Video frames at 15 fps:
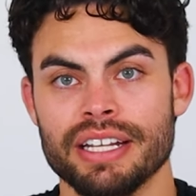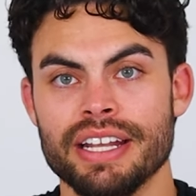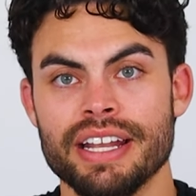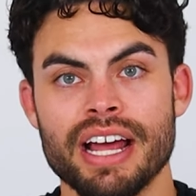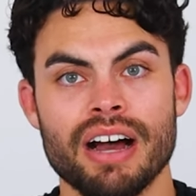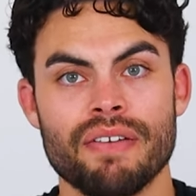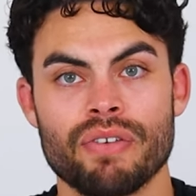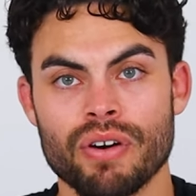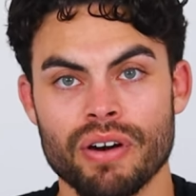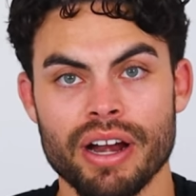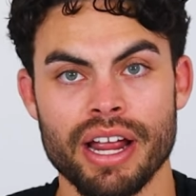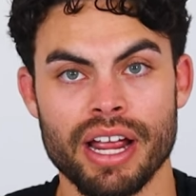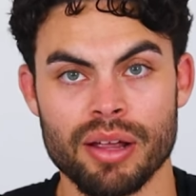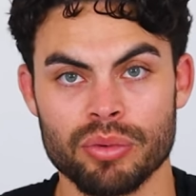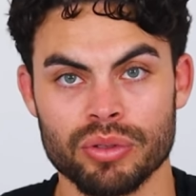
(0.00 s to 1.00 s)
never
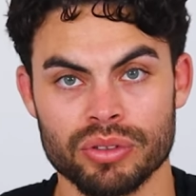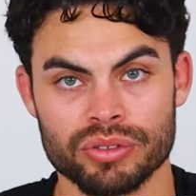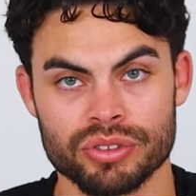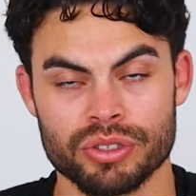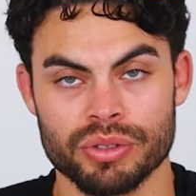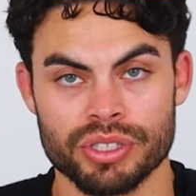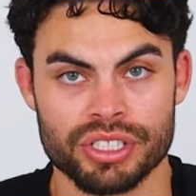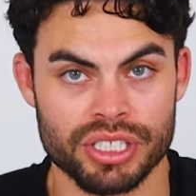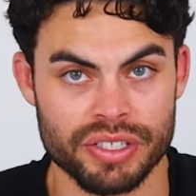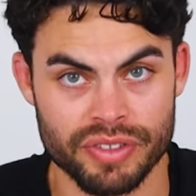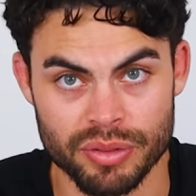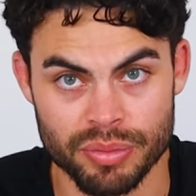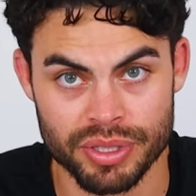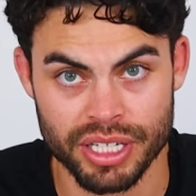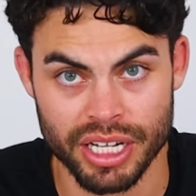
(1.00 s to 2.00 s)
able to achieve
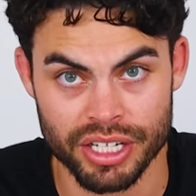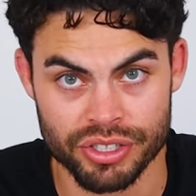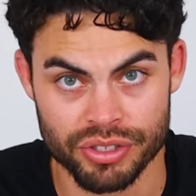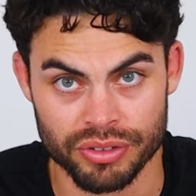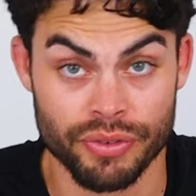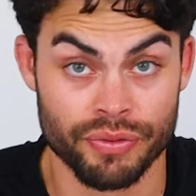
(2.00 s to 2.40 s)
their potential.